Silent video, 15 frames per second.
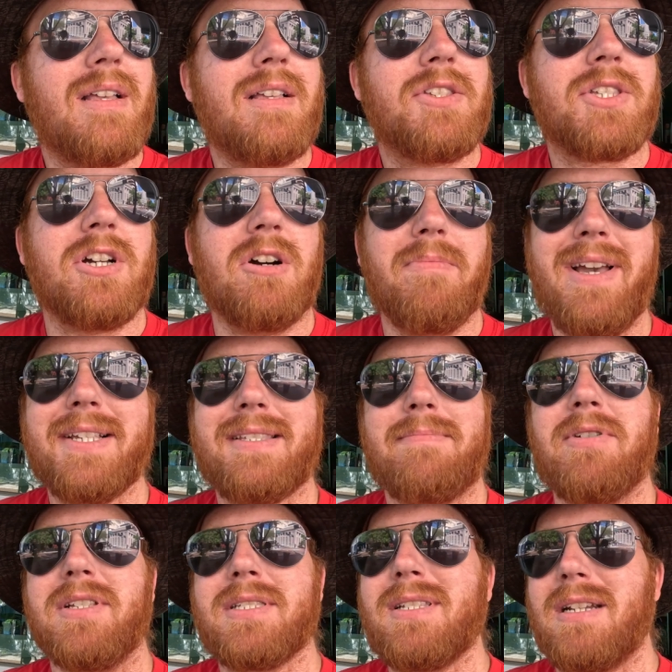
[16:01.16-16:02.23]
So basically
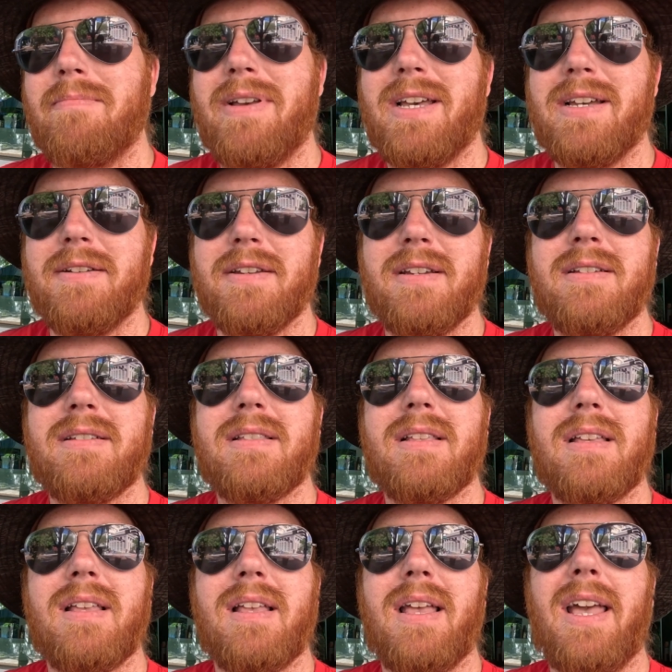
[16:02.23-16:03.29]
put cinnamon
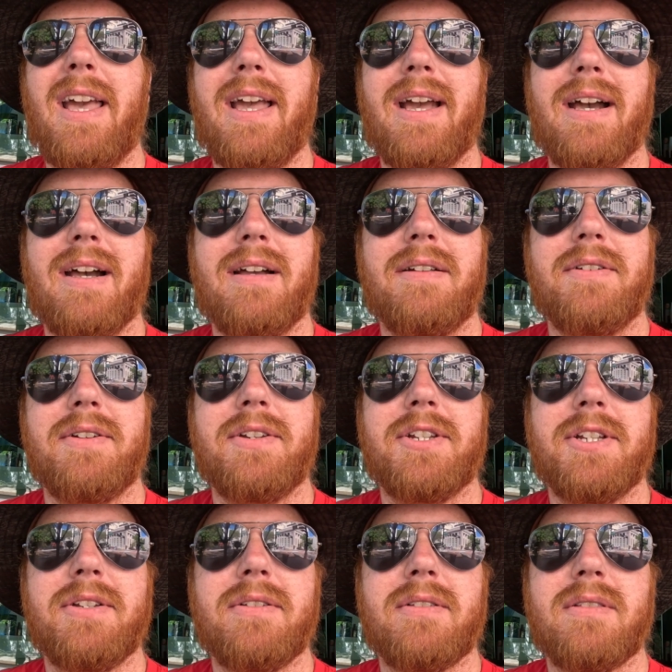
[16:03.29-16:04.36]
and
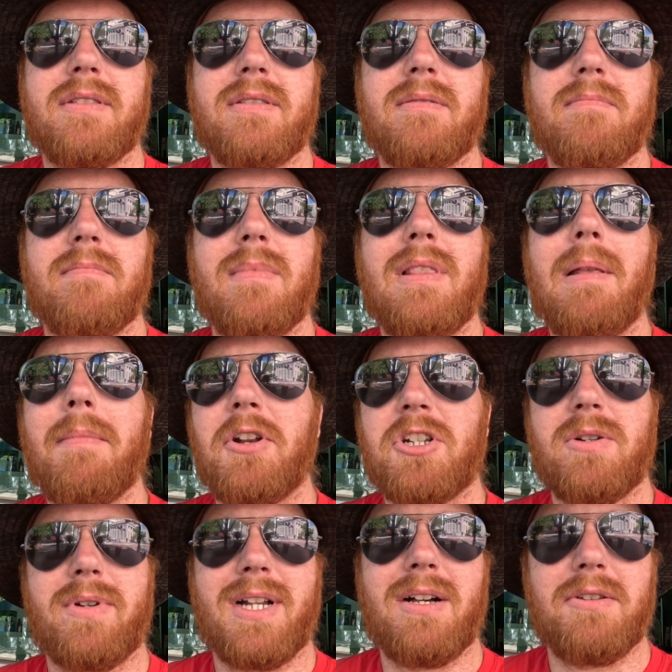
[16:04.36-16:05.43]
I'm not
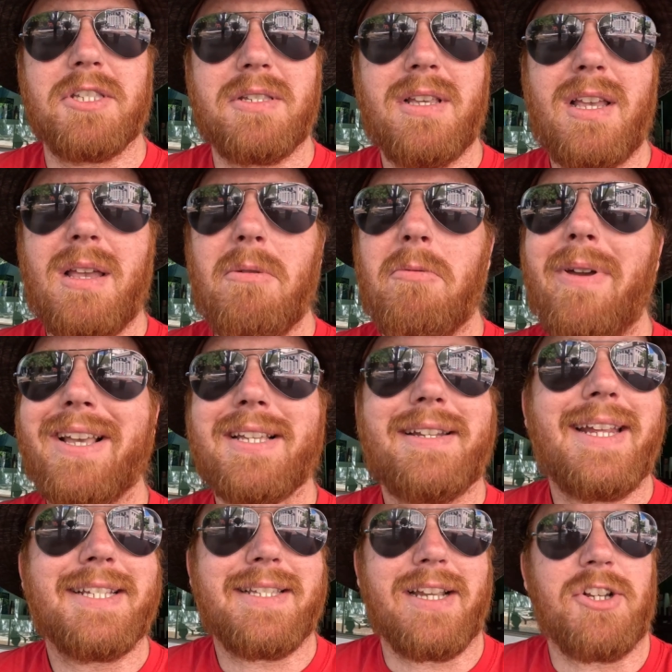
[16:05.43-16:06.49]
sure what else. It makes it
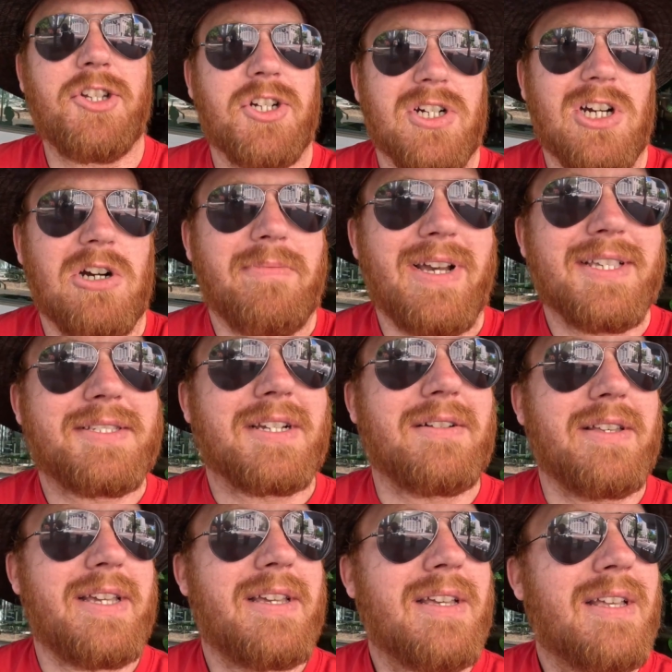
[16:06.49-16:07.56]
taste like a churro
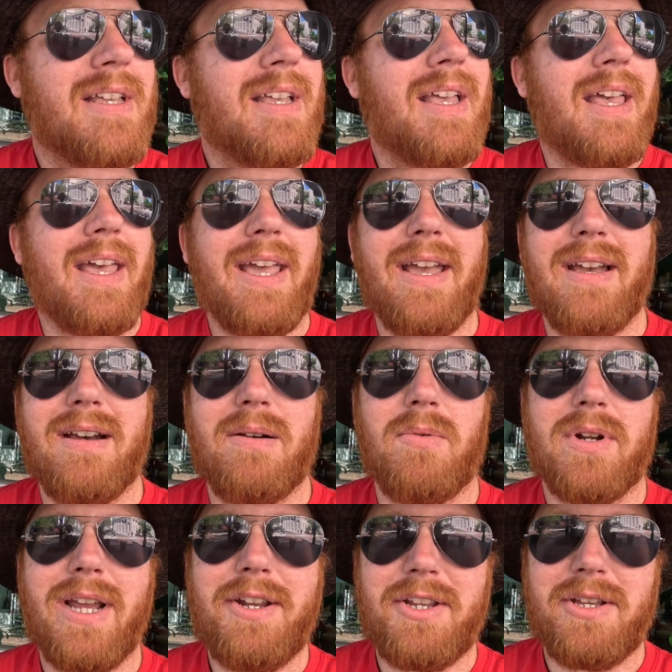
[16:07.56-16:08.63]
basically. And
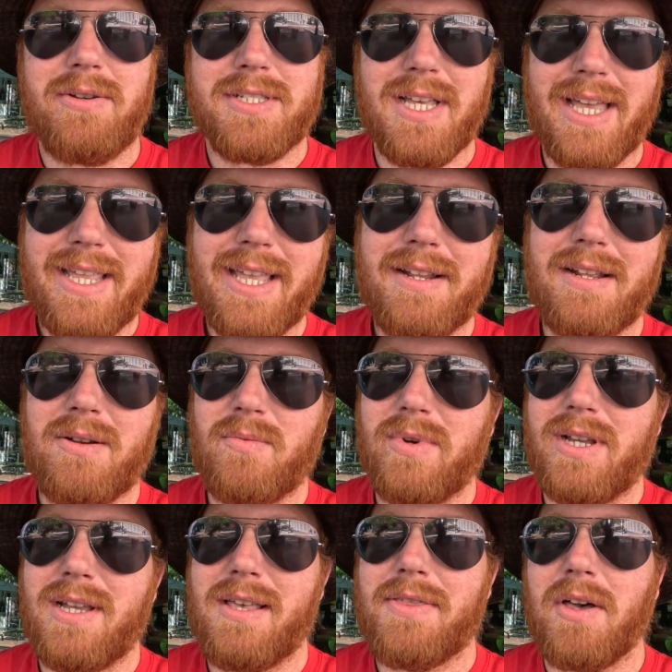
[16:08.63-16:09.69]
what I do is I get it
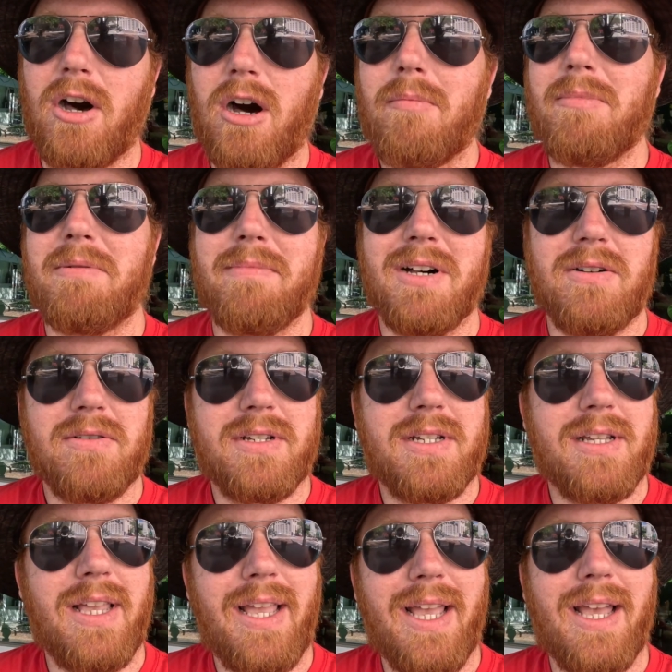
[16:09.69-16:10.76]
with almond milk
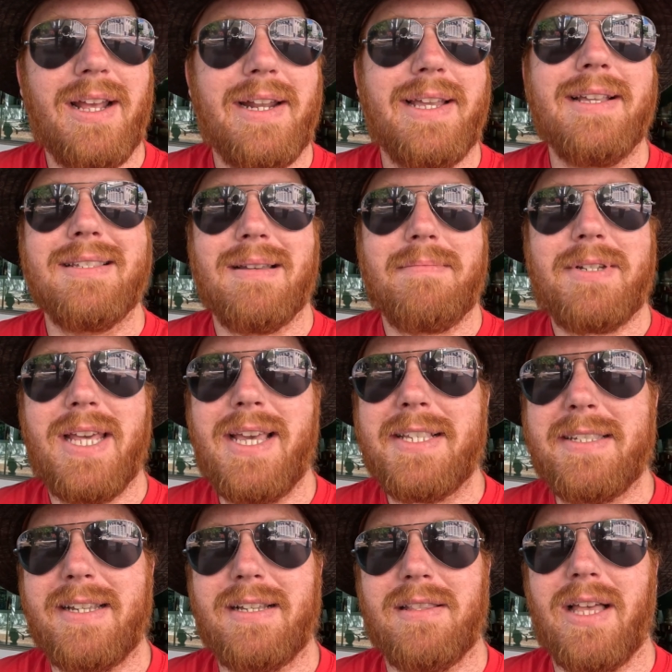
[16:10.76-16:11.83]
and it ends up
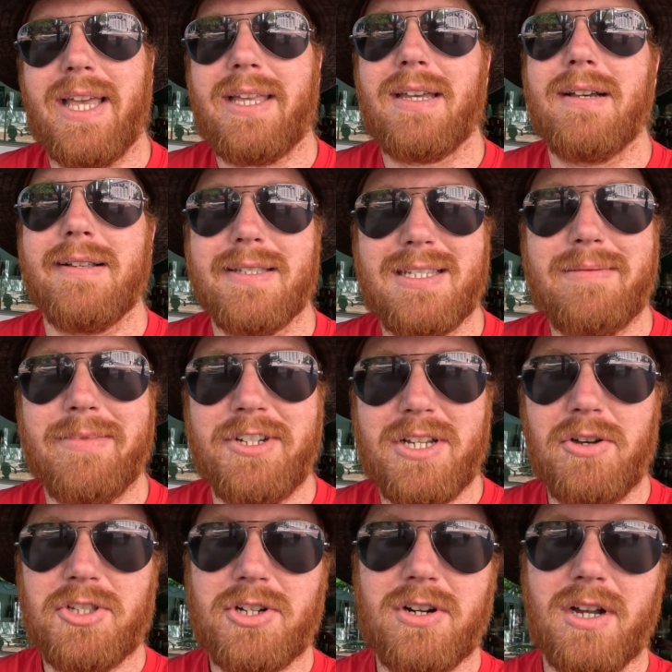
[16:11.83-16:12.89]
tasting like a Cinnamon
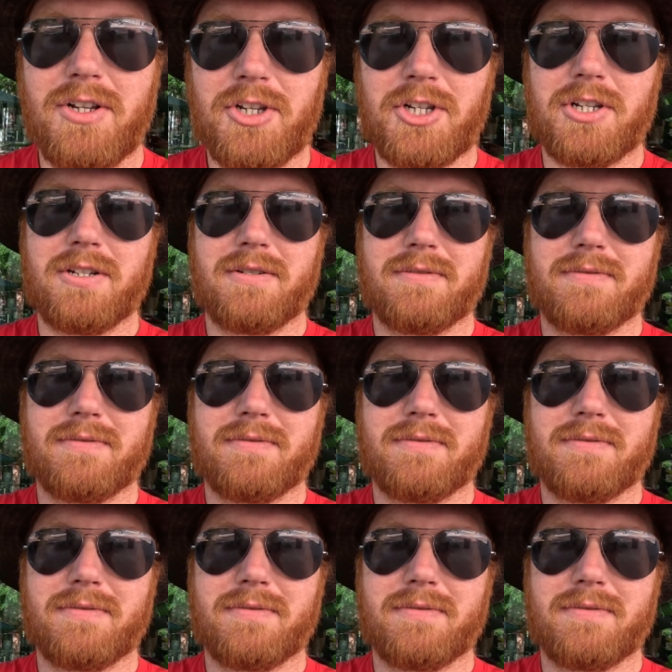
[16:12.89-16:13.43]
Toast Crunch.